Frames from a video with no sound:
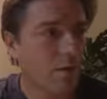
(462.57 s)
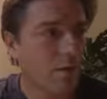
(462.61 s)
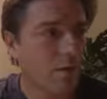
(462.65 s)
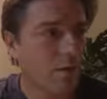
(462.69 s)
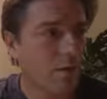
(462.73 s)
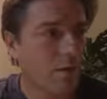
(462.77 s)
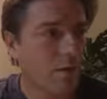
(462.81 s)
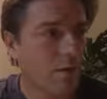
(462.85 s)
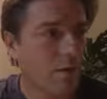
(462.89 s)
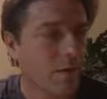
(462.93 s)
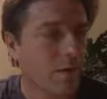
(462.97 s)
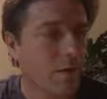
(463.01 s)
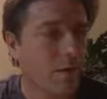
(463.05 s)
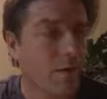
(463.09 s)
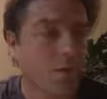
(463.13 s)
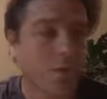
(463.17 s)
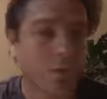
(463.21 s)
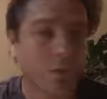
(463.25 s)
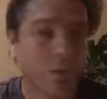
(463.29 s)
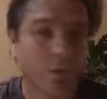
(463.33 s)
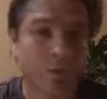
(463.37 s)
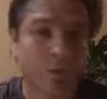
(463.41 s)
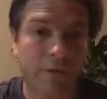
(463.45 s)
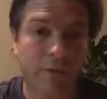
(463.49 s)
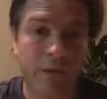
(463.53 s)
uh, third
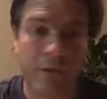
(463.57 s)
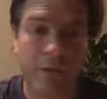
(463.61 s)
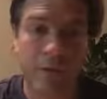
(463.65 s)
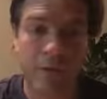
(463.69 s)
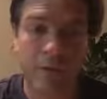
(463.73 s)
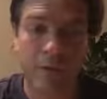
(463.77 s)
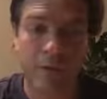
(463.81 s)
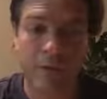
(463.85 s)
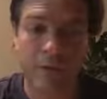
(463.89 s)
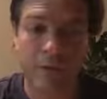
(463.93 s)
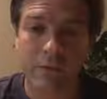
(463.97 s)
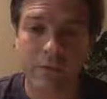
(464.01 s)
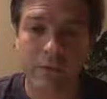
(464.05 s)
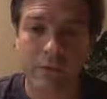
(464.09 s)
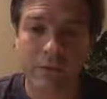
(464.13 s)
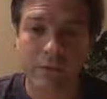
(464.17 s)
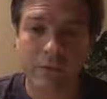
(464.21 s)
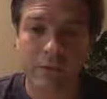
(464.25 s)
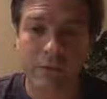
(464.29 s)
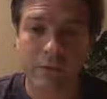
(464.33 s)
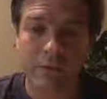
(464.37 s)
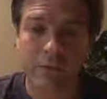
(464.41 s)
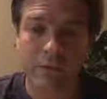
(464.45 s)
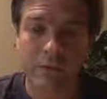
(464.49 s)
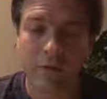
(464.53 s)
world debt or
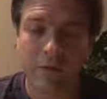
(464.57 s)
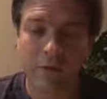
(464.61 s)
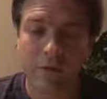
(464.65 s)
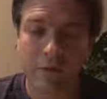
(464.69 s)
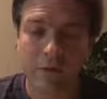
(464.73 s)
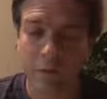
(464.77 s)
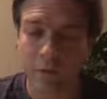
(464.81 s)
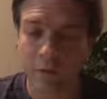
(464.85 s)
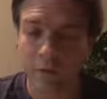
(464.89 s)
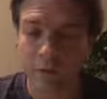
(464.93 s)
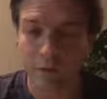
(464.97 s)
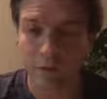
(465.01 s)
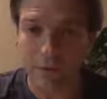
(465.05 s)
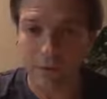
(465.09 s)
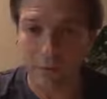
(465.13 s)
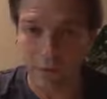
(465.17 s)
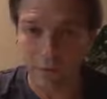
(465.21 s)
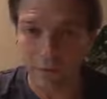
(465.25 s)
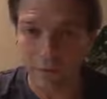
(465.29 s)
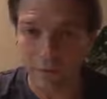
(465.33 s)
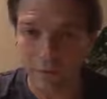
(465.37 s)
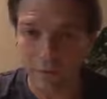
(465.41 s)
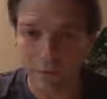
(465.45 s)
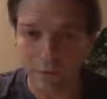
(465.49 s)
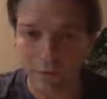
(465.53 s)
curing world
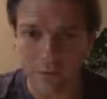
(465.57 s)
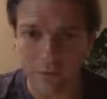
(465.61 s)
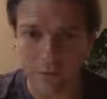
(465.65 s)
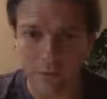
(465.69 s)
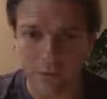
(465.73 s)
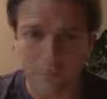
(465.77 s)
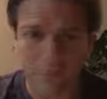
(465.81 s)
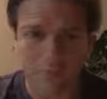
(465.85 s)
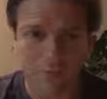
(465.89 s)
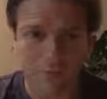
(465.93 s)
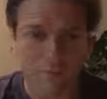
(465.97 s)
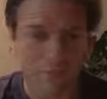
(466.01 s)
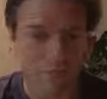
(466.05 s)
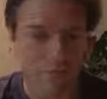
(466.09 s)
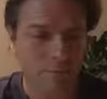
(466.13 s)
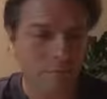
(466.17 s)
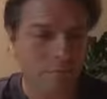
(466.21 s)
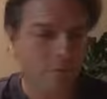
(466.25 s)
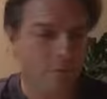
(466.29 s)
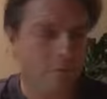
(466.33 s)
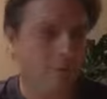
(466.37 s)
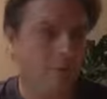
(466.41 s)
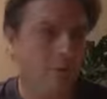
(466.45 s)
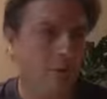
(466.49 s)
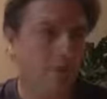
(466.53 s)
hunger or
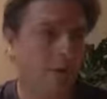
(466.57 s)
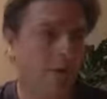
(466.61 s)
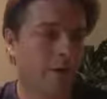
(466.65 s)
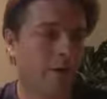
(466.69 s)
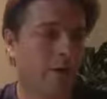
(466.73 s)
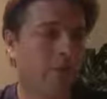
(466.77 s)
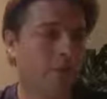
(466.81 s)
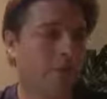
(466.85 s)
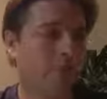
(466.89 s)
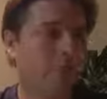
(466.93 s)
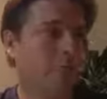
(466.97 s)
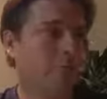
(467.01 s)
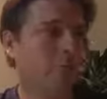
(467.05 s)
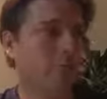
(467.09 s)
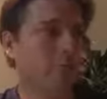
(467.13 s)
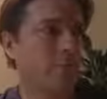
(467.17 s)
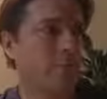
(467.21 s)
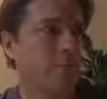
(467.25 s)
finding